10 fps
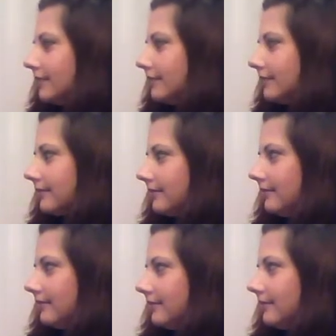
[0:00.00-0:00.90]

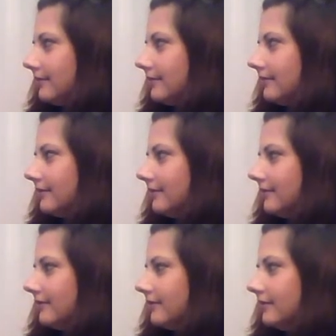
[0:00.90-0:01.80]

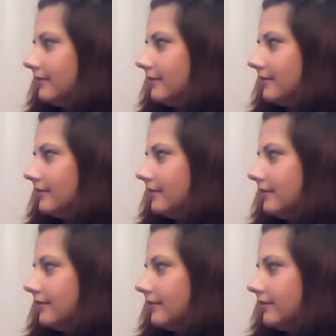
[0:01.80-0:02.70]

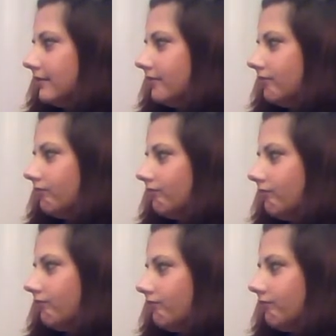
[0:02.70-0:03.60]

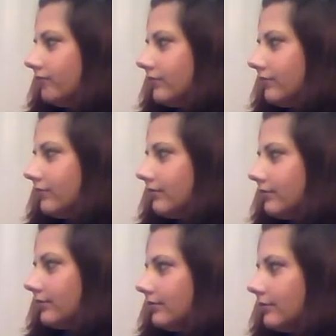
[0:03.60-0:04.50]

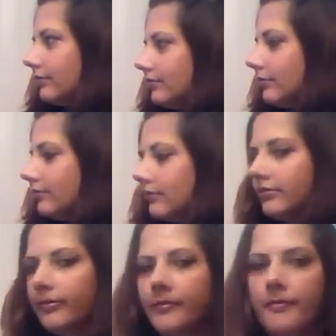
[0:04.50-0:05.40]

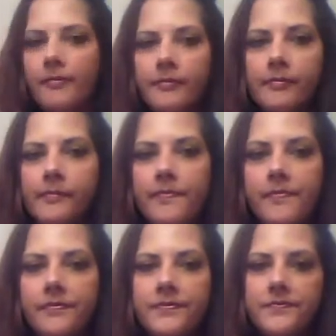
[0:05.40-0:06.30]

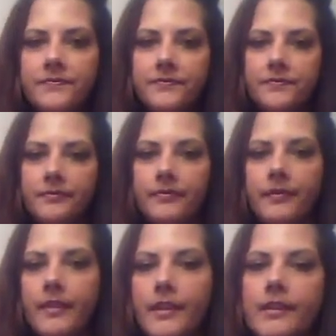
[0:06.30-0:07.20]

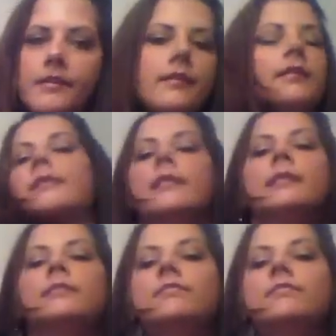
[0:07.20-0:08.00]
This person isn't speaking.